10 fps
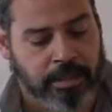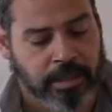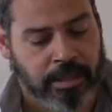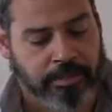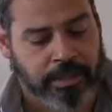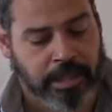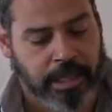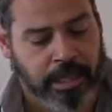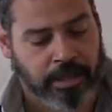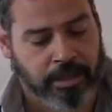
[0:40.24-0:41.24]
Giving,
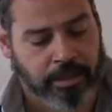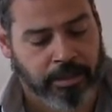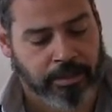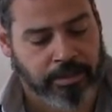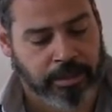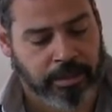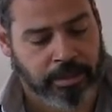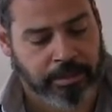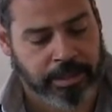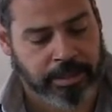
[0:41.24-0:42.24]
there it goes a
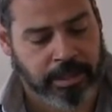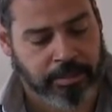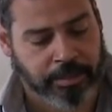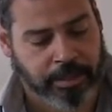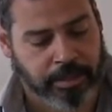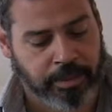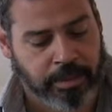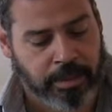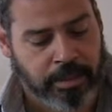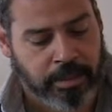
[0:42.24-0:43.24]
little bit
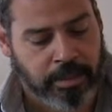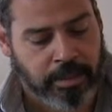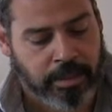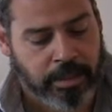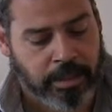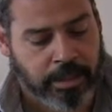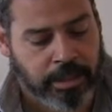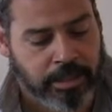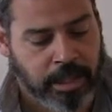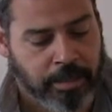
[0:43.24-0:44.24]
deeper, and then
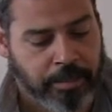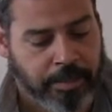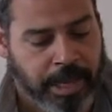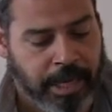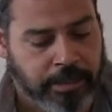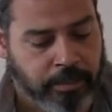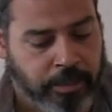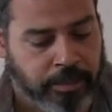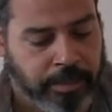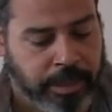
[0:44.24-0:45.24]
it's coming back
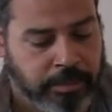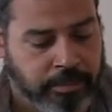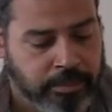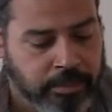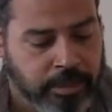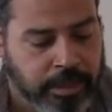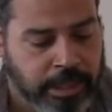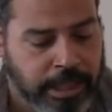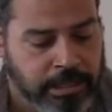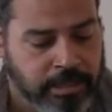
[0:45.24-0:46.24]
toward me. And
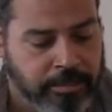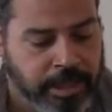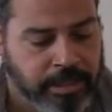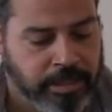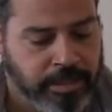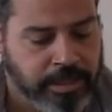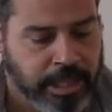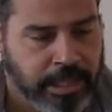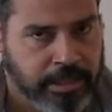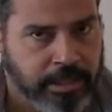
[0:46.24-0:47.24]
that's the message,
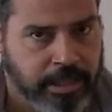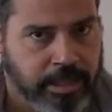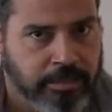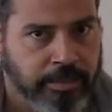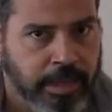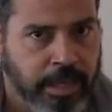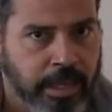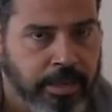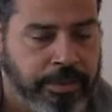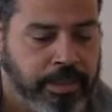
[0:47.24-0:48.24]
that's it. It's
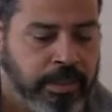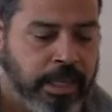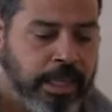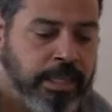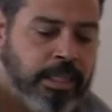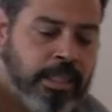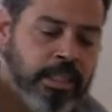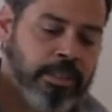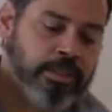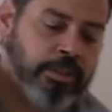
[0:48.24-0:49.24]
very slight.
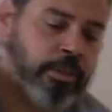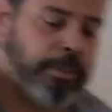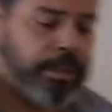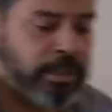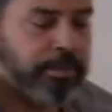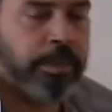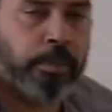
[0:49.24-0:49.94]
So nobody should be